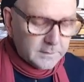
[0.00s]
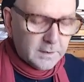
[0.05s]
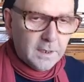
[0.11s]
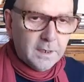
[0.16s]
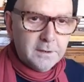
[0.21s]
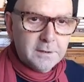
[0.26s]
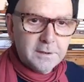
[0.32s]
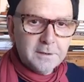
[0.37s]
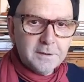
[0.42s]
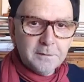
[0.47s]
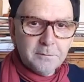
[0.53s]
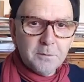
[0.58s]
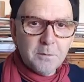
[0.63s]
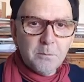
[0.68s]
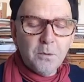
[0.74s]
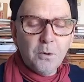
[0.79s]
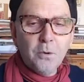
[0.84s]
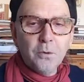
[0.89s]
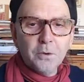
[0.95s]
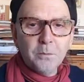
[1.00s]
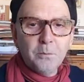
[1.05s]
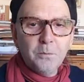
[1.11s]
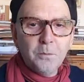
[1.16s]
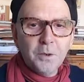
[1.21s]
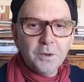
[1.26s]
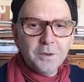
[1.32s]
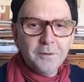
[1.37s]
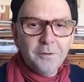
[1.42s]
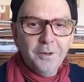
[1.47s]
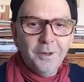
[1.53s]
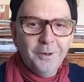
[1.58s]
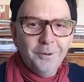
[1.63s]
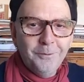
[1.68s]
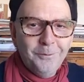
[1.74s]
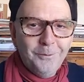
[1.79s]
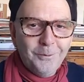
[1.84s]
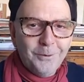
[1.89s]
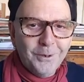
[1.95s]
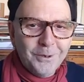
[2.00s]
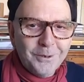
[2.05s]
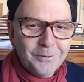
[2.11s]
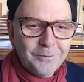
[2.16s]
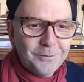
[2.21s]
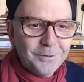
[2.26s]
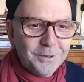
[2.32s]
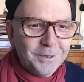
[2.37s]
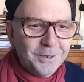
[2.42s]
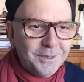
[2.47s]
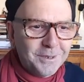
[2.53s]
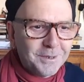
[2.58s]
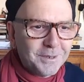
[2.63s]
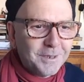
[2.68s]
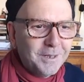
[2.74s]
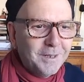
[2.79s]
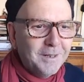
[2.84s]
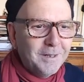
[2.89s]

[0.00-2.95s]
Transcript: I said there were more than one of these.